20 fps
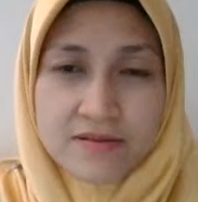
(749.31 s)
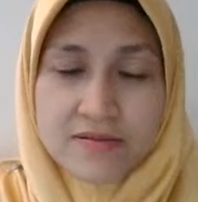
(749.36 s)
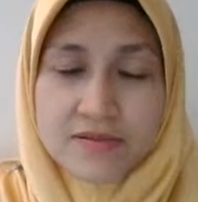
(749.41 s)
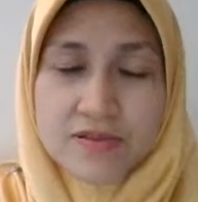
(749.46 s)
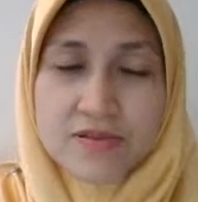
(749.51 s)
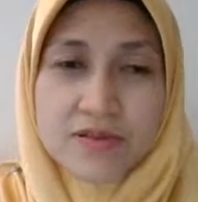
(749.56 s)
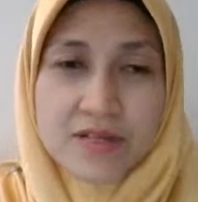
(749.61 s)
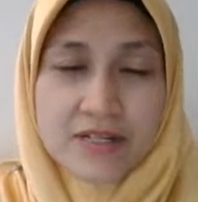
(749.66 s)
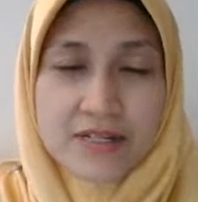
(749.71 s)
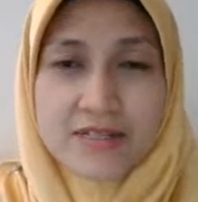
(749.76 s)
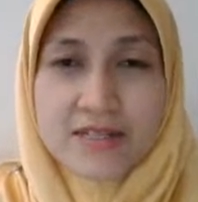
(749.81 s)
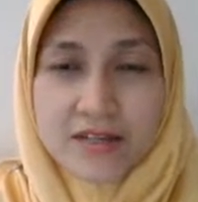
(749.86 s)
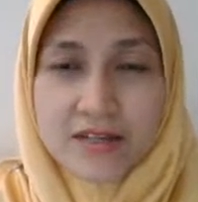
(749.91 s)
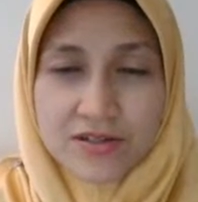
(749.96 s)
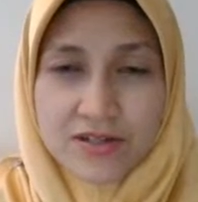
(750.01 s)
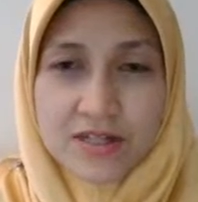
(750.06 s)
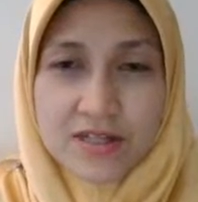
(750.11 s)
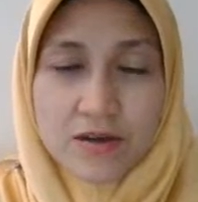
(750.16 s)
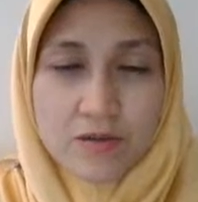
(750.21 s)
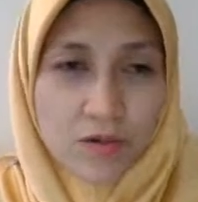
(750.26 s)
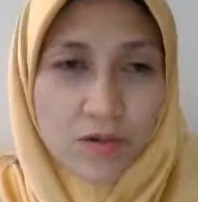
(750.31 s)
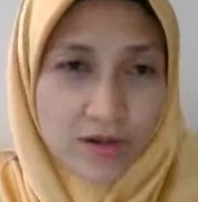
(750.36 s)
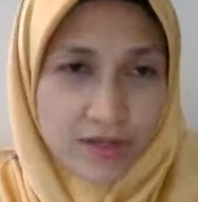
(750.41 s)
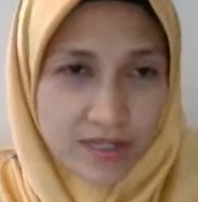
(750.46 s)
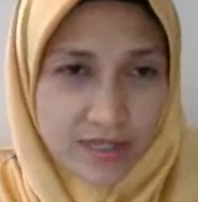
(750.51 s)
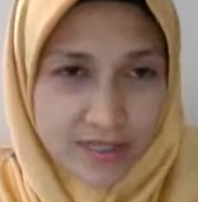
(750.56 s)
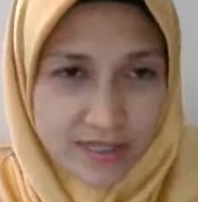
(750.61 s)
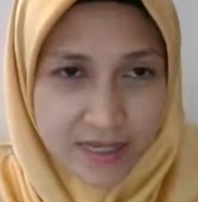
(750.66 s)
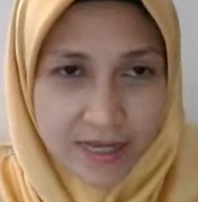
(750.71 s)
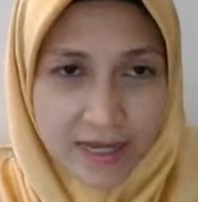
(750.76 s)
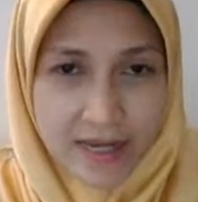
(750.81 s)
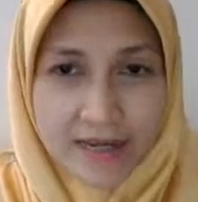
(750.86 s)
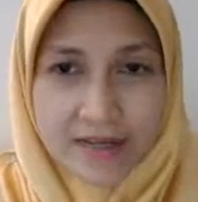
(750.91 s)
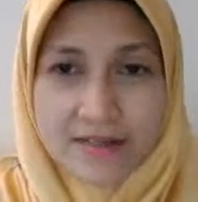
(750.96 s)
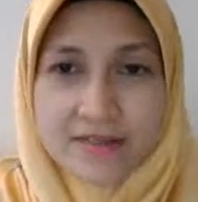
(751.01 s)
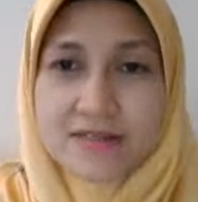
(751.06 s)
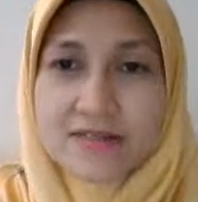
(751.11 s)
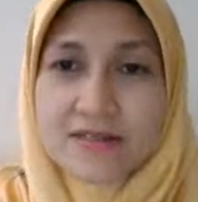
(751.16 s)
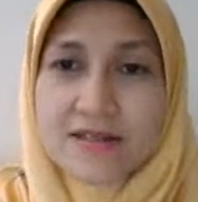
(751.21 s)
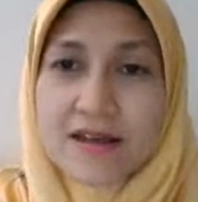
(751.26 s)
So it is actually a warning
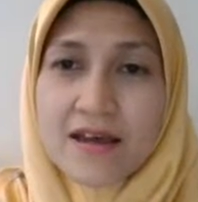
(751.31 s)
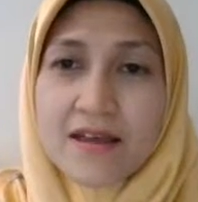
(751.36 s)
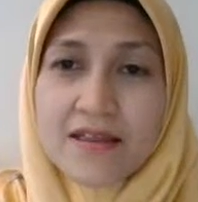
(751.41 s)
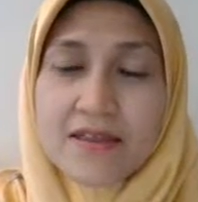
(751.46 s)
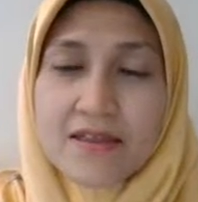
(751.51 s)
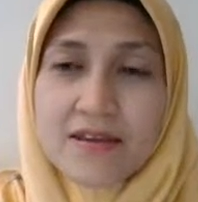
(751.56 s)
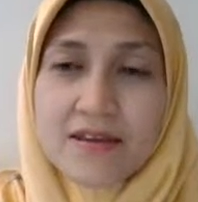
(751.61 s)
signs that